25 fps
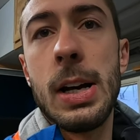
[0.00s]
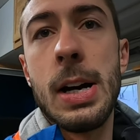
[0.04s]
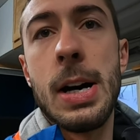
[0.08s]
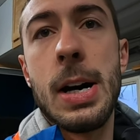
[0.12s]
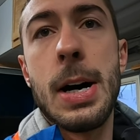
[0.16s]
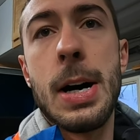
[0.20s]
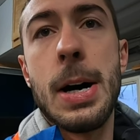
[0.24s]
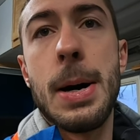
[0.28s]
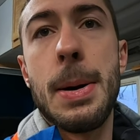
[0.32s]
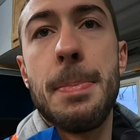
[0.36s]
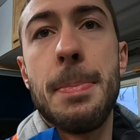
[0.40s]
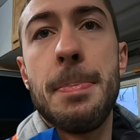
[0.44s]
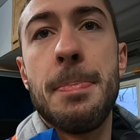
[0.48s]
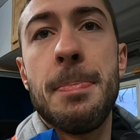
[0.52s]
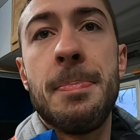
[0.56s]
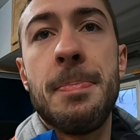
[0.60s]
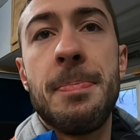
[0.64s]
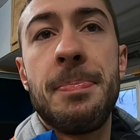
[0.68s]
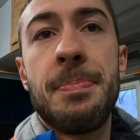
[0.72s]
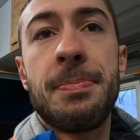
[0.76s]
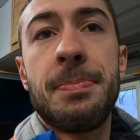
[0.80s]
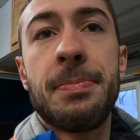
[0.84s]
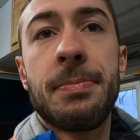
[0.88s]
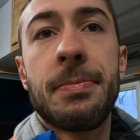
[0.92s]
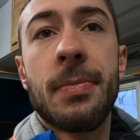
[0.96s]
Um,
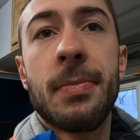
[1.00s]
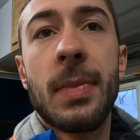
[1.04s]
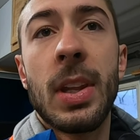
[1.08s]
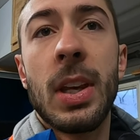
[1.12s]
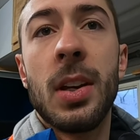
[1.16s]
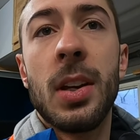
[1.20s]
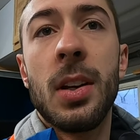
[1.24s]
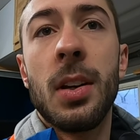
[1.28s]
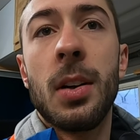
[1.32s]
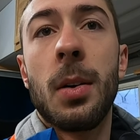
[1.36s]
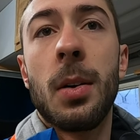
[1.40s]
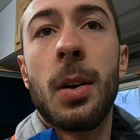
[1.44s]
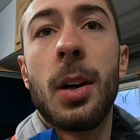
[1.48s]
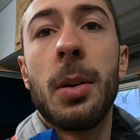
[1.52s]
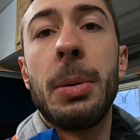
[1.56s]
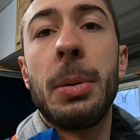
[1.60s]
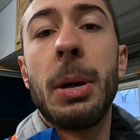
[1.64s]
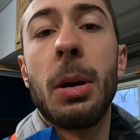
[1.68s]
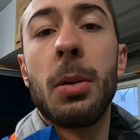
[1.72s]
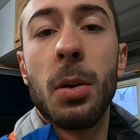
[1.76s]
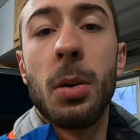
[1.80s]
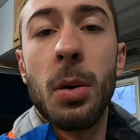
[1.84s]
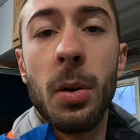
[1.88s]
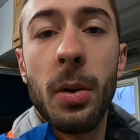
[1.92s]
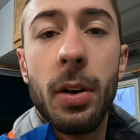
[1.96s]
we're gonna
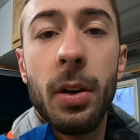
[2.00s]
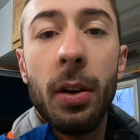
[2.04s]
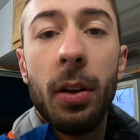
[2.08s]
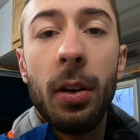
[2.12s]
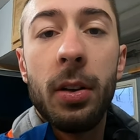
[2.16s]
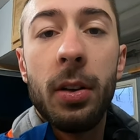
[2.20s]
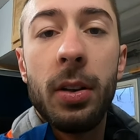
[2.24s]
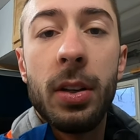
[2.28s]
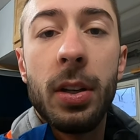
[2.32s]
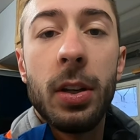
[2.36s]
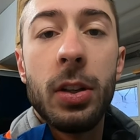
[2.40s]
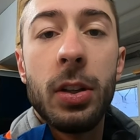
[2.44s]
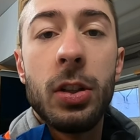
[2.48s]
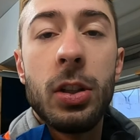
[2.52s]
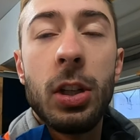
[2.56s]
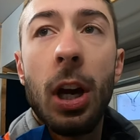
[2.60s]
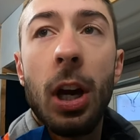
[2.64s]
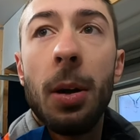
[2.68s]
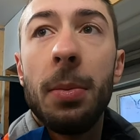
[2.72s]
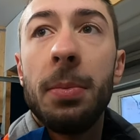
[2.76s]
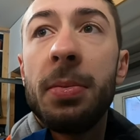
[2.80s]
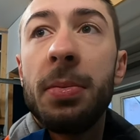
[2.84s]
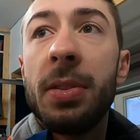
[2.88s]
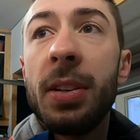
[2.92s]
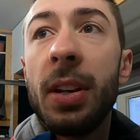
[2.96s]
be out going to
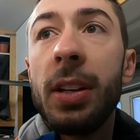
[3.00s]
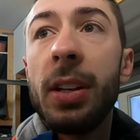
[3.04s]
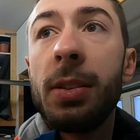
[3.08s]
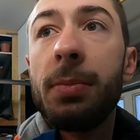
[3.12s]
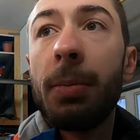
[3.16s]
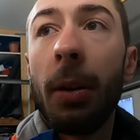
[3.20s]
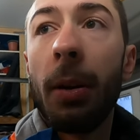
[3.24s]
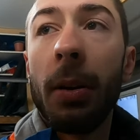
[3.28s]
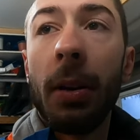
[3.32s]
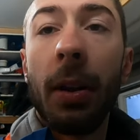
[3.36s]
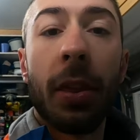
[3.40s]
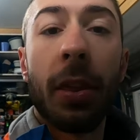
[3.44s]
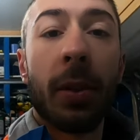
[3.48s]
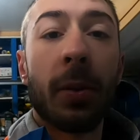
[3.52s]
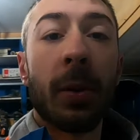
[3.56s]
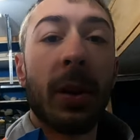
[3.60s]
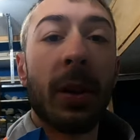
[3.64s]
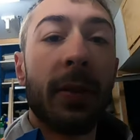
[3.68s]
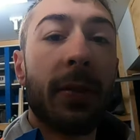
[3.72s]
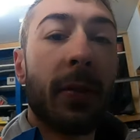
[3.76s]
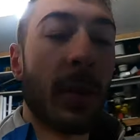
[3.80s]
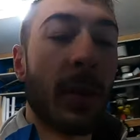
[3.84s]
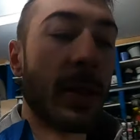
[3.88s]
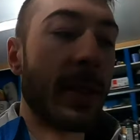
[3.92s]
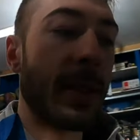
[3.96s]
job sites probably
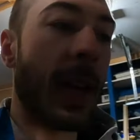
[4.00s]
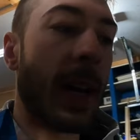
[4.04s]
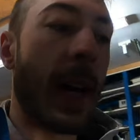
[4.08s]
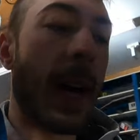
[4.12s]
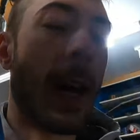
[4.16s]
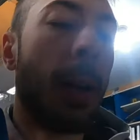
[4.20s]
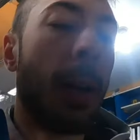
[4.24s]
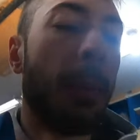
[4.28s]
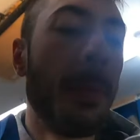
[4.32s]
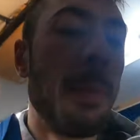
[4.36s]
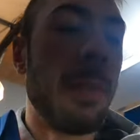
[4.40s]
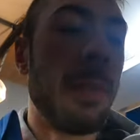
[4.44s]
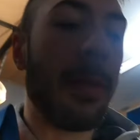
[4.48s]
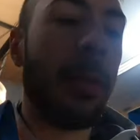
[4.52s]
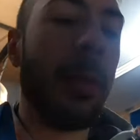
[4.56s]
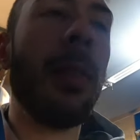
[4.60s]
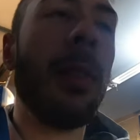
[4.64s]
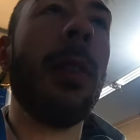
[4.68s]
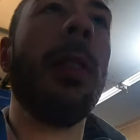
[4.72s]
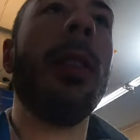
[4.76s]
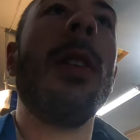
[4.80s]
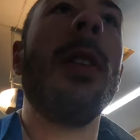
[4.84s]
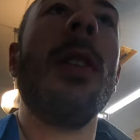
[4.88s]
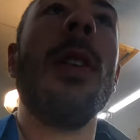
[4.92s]
three or four times.